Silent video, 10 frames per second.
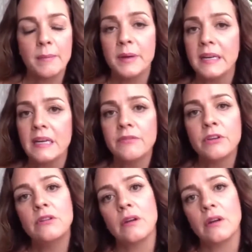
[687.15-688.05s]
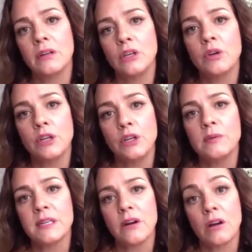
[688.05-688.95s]
But even you can
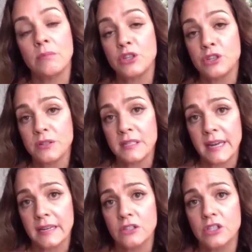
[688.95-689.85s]
use it on mature skin.